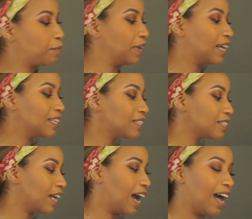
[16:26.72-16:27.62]
because
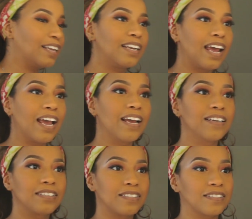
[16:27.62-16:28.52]
it's the
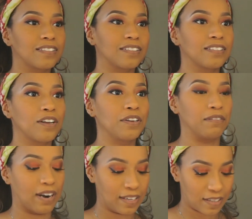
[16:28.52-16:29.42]
holidays, it's
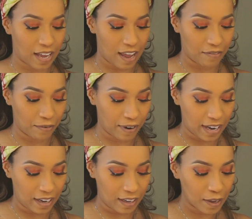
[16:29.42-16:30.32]
only right to have a
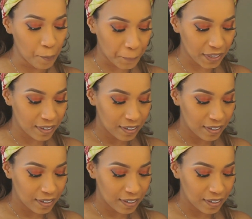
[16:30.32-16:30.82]
red lip.